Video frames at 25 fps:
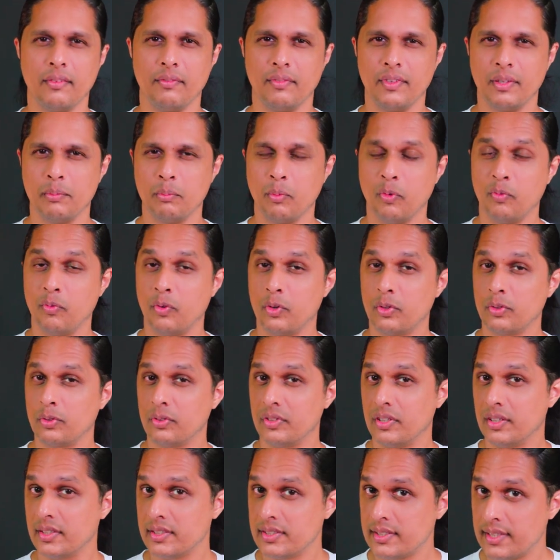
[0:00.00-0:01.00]
we'll move on
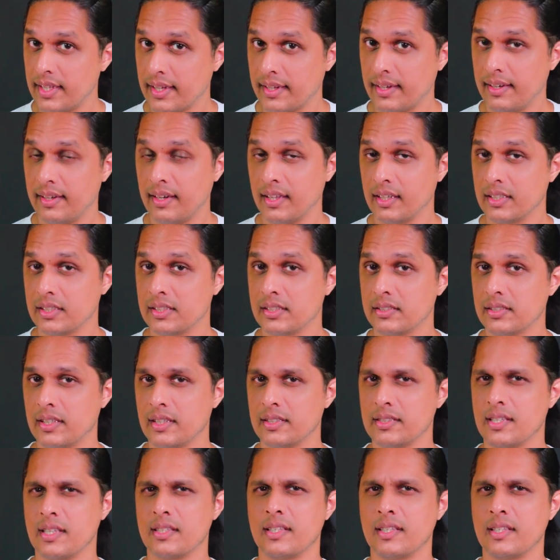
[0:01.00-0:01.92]
to the second exercise.